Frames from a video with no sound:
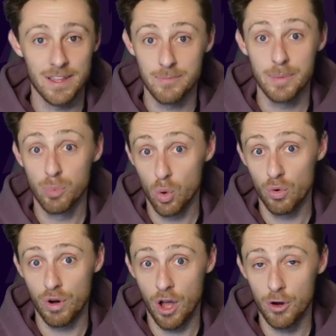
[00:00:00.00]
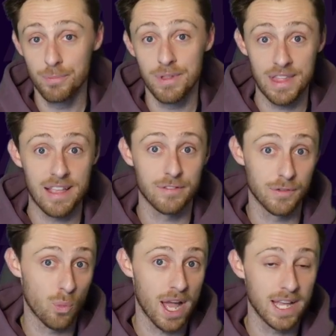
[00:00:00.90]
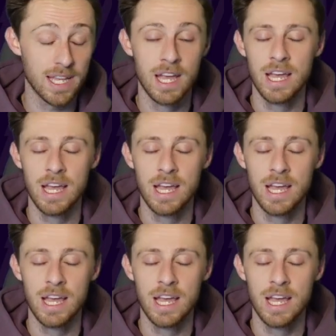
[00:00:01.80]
they've been poorer at home than that of away.